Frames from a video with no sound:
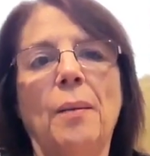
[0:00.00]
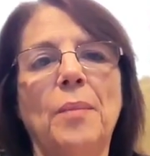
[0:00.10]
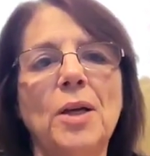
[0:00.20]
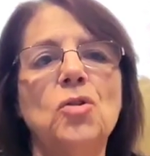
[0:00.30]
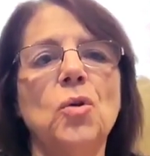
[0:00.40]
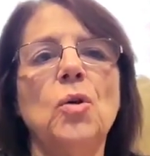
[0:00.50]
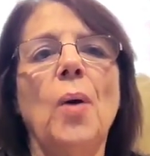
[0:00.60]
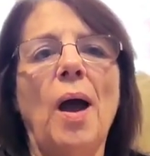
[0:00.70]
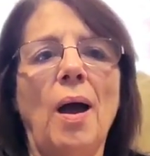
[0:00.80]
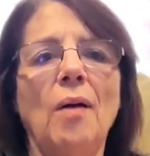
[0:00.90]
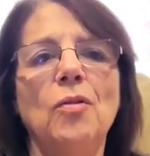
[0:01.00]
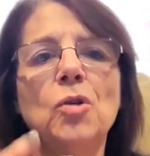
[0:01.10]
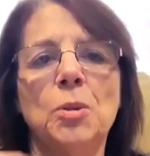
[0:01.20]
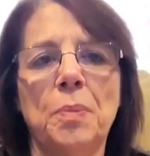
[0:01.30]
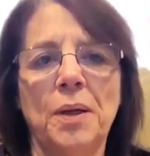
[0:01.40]
Make sure you have your
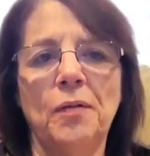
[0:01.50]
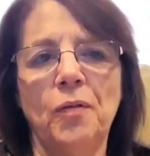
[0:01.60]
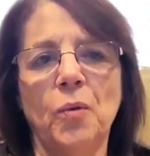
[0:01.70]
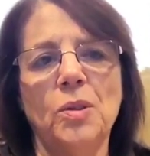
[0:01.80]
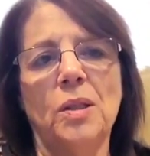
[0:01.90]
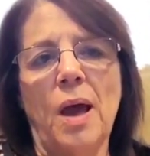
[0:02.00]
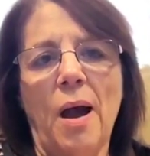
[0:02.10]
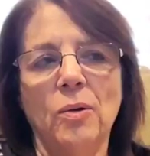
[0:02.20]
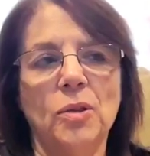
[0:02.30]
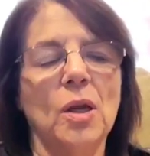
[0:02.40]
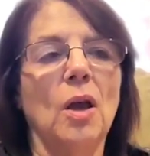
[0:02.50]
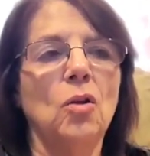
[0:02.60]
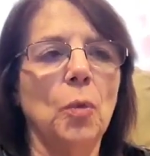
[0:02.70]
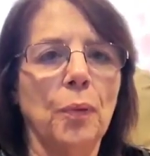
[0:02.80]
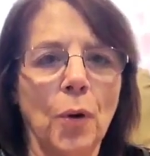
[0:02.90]
speed foods in the house,
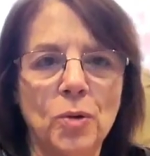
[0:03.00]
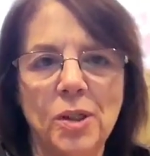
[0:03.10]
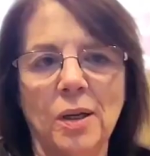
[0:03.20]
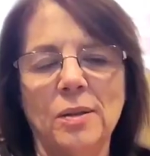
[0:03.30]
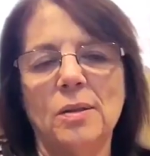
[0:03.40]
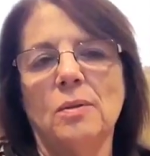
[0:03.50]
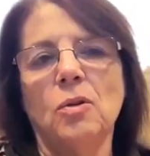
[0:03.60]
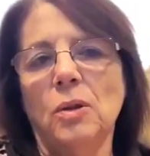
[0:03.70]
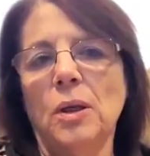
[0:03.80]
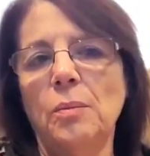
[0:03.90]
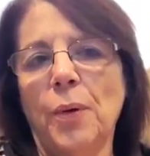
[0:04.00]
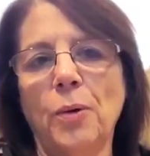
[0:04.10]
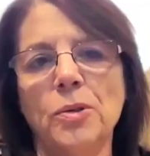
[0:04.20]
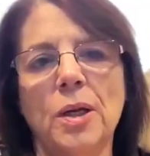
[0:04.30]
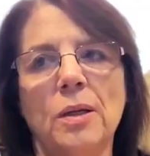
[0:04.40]
your proteins, your lean
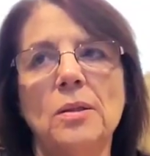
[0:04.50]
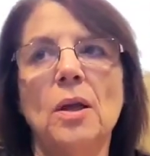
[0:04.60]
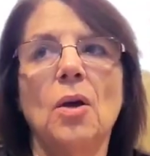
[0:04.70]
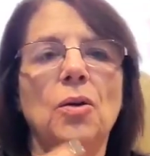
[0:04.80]
proteins,